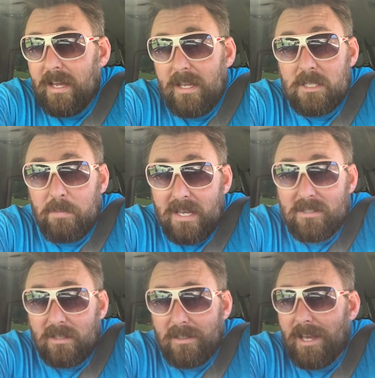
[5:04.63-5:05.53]
He is
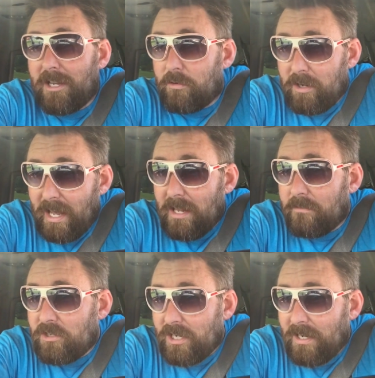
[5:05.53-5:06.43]
basically a
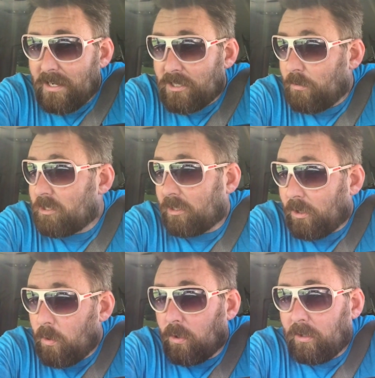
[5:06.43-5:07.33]
creative genius who is a
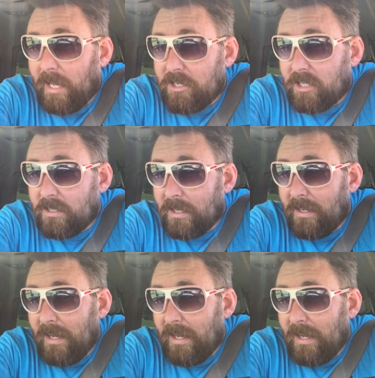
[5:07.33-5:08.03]
local legend